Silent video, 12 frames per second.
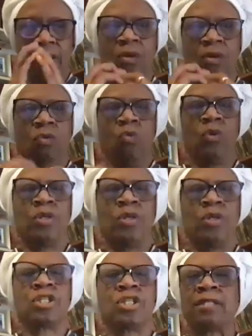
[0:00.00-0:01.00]
which
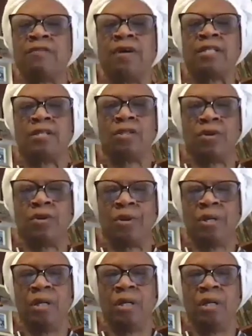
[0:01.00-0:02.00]
lots of us learn,
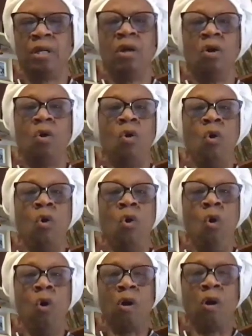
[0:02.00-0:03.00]

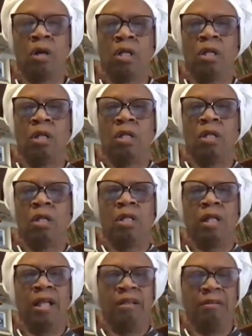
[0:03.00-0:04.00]
or
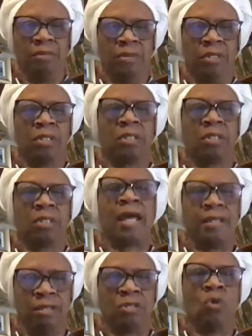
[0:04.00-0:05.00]
like
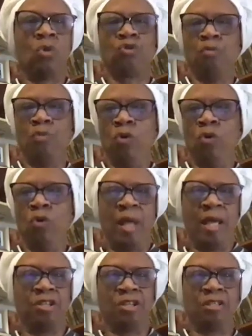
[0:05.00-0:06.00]
the soldier move,
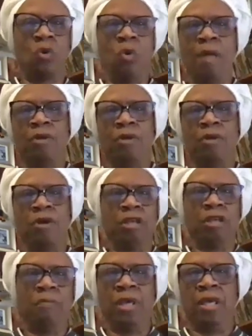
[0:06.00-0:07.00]
like just, oh, I'm gonna
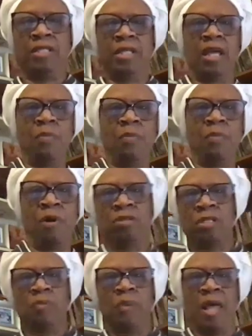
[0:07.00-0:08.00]
get big and take up all this
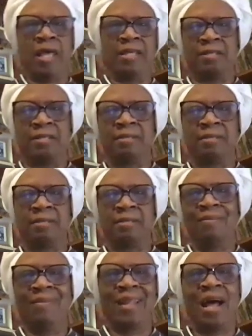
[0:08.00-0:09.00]
space.
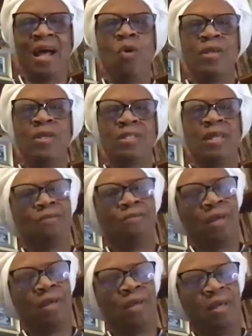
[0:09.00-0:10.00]
I always think of
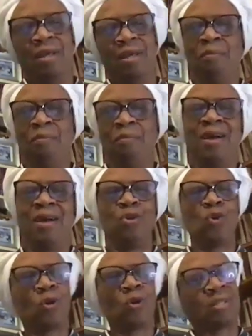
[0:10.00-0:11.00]
men on the
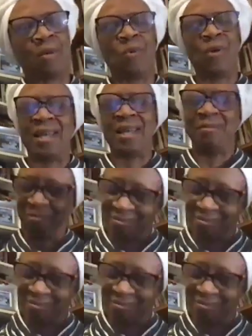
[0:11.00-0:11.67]
New York subway.